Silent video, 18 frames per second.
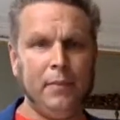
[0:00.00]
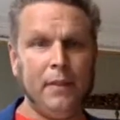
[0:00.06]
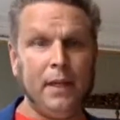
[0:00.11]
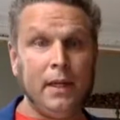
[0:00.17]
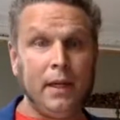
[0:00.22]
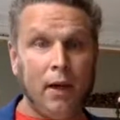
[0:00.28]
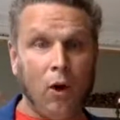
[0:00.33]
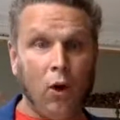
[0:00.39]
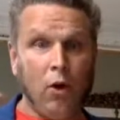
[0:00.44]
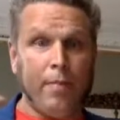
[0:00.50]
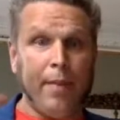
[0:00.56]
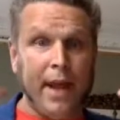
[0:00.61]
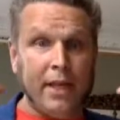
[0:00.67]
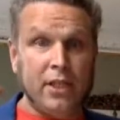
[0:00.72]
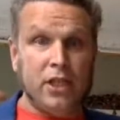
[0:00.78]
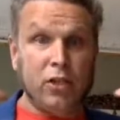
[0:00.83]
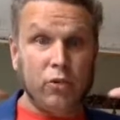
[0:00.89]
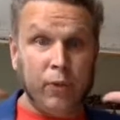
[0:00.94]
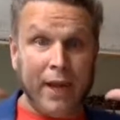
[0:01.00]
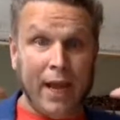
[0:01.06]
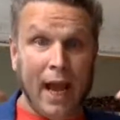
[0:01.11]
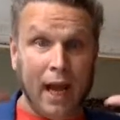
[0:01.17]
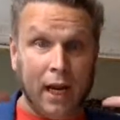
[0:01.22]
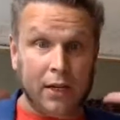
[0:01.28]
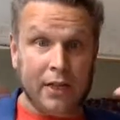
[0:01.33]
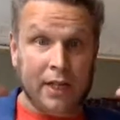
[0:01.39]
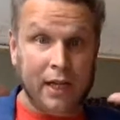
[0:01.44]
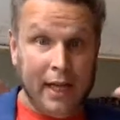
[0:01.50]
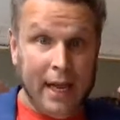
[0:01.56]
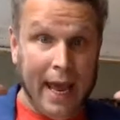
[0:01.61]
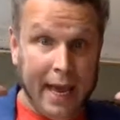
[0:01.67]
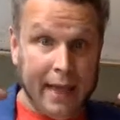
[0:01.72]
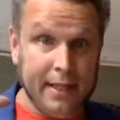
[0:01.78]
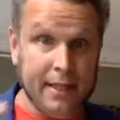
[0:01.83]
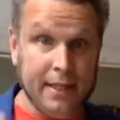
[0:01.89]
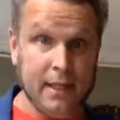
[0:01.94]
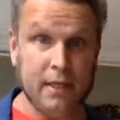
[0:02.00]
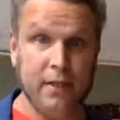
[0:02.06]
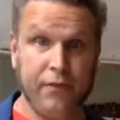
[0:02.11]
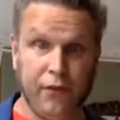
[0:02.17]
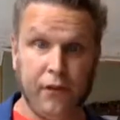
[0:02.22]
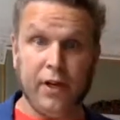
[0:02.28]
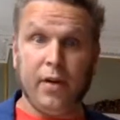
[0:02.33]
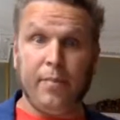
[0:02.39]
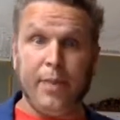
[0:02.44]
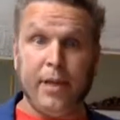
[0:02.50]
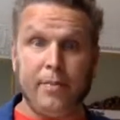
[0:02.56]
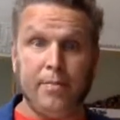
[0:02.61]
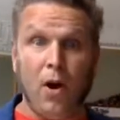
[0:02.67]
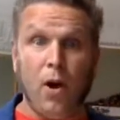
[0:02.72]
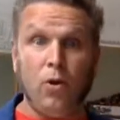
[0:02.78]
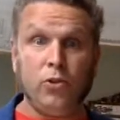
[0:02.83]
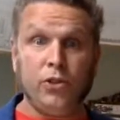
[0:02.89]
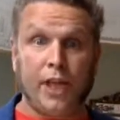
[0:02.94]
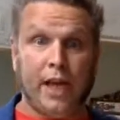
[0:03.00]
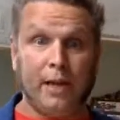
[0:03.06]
augmented reality lenses for your Bitmoji.